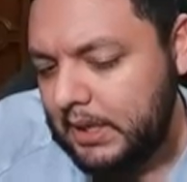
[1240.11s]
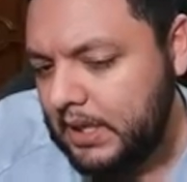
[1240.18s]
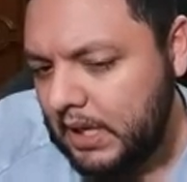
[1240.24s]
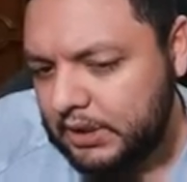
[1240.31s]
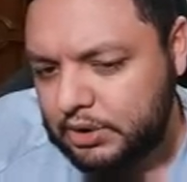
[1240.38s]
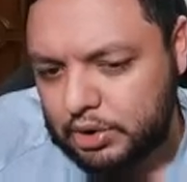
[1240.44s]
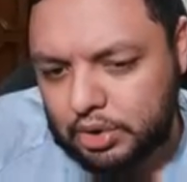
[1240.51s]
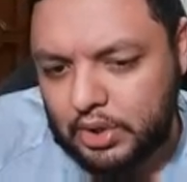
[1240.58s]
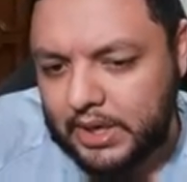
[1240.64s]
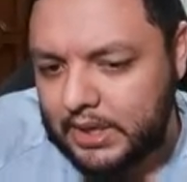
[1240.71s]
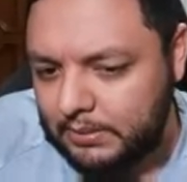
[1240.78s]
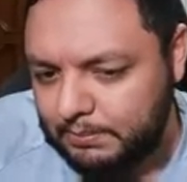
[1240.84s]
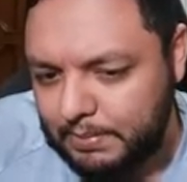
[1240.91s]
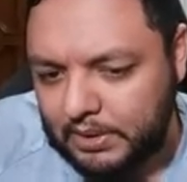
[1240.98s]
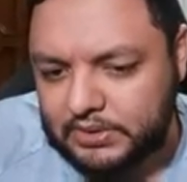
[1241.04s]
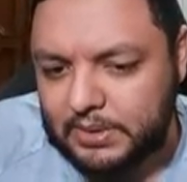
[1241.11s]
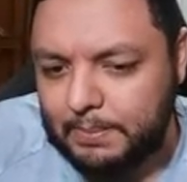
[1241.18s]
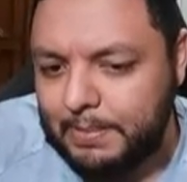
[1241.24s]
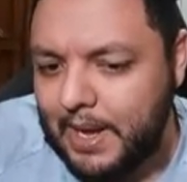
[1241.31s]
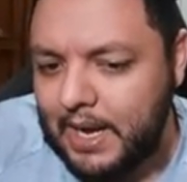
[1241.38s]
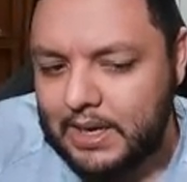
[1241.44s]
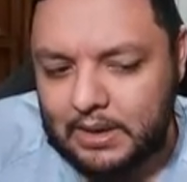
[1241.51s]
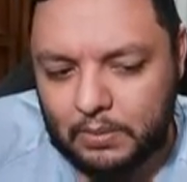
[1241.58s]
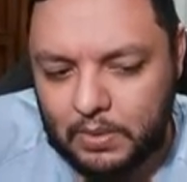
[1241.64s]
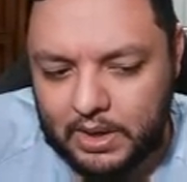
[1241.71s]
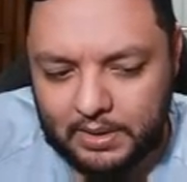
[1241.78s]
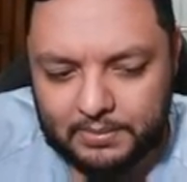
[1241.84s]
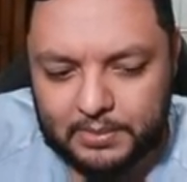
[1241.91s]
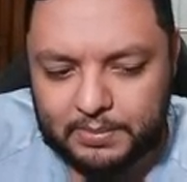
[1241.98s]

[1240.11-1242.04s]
yeah, sure, I can bounce it back and whatever,